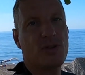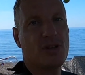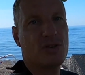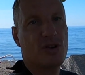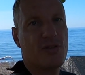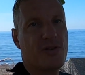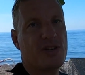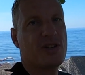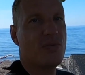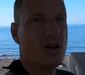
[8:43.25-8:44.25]
to the
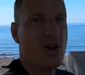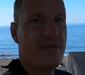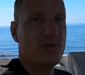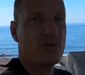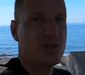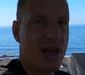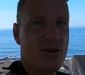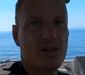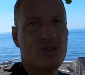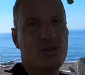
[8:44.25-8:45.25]
surface and when you have to
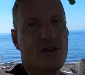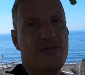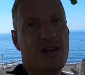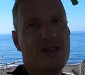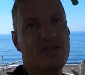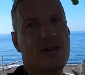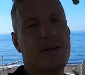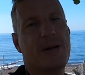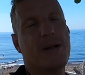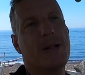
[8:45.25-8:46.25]
stay on the surface,
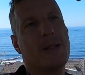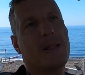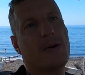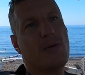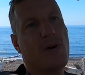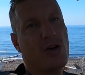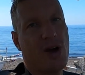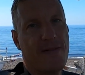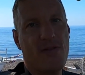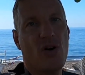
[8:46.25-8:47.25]
where you
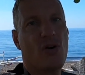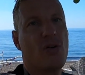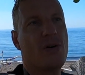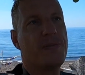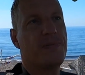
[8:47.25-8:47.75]
have no